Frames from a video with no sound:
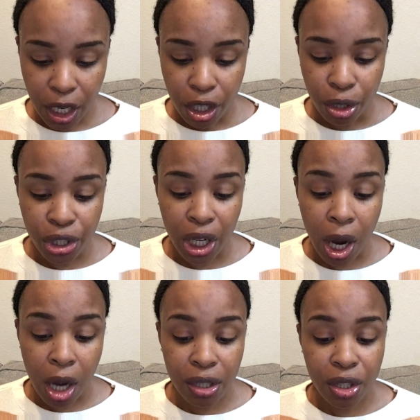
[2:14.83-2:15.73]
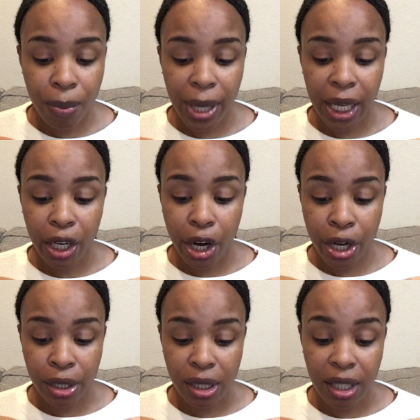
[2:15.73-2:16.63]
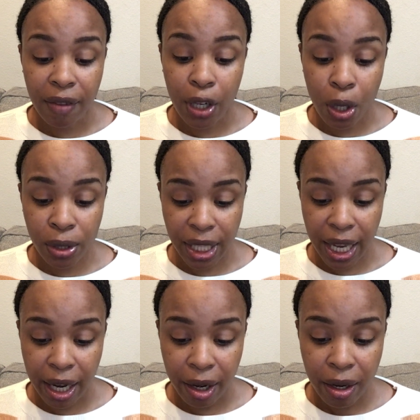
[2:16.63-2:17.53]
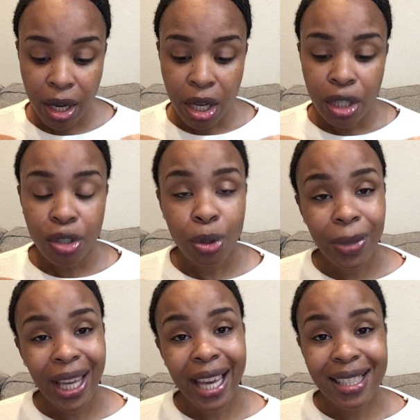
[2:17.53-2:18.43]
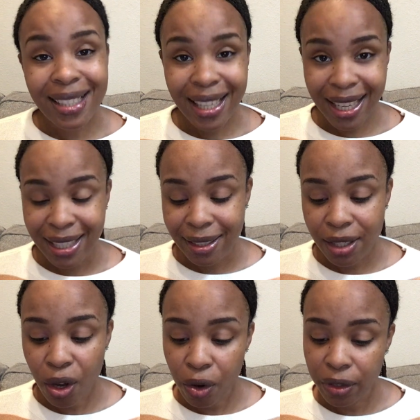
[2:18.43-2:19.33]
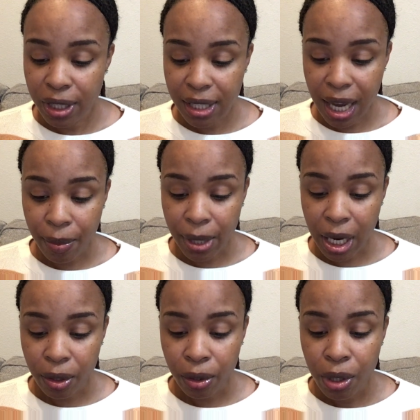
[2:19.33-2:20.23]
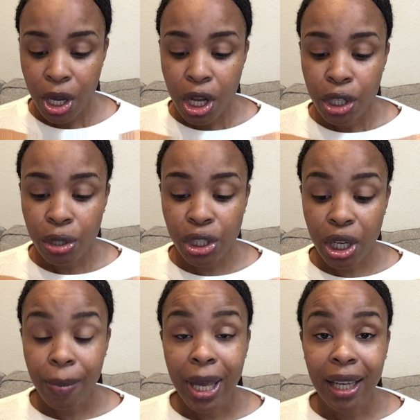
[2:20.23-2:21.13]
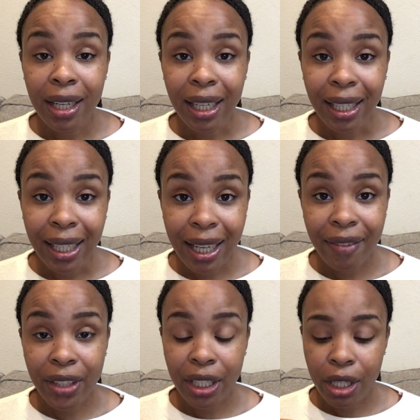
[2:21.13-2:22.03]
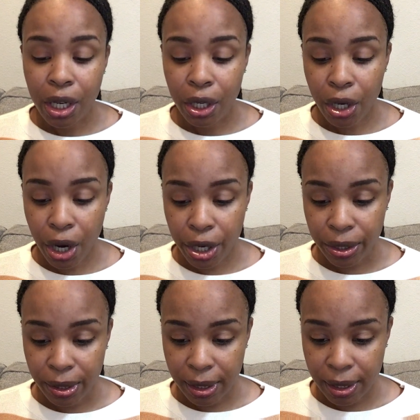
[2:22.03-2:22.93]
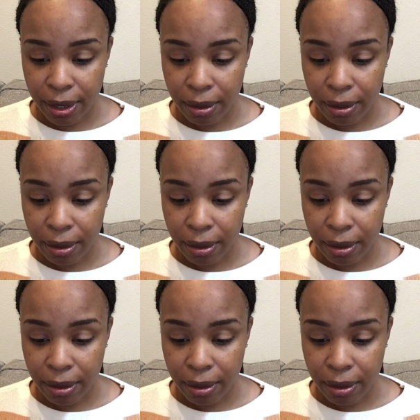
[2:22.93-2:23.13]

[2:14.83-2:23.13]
You shall also make curtains of goat's hair to be a tent over the tabernacle. You shall make 11 curtains.